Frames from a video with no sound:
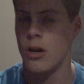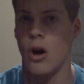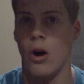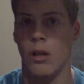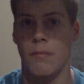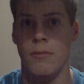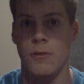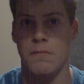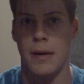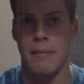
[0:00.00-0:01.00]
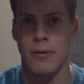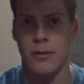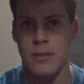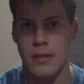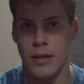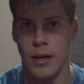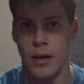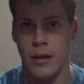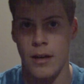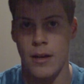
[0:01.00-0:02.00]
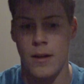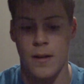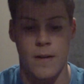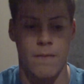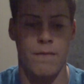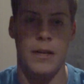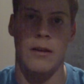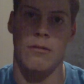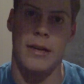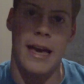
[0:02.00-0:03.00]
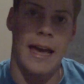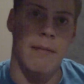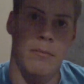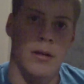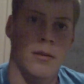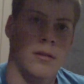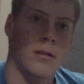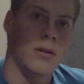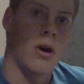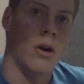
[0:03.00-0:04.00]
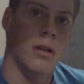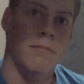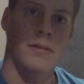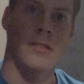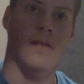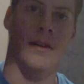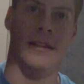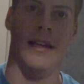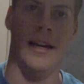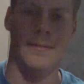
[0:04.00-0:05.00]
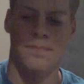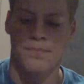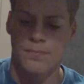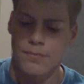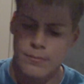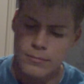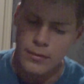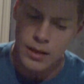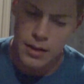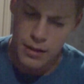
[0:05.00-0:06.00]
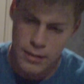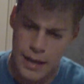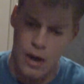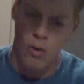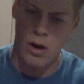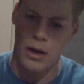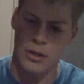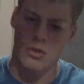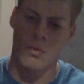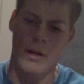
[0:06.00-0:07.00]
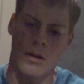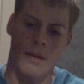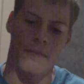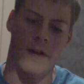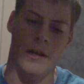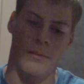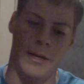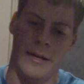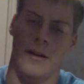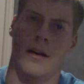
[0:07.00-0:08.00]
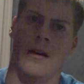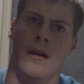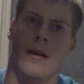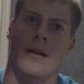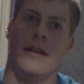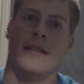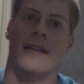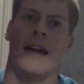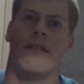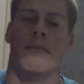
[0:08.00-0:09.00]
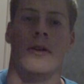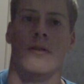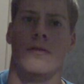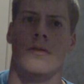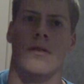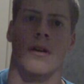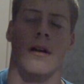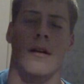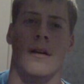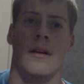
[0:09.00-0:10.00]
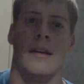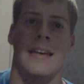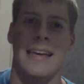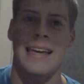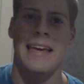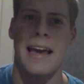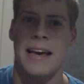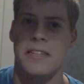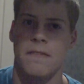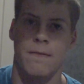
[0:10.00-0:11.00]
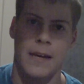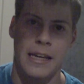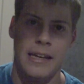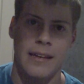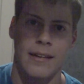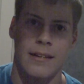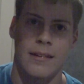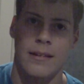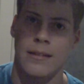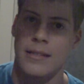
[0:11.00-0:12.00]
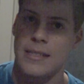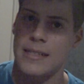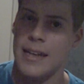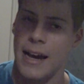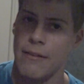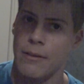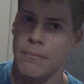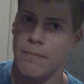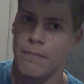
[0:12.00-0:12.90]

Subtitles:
column newspapers, video game columns, stuff like that. Now, on Twitter, I'm following Skyrim News, or ESV Skyrim.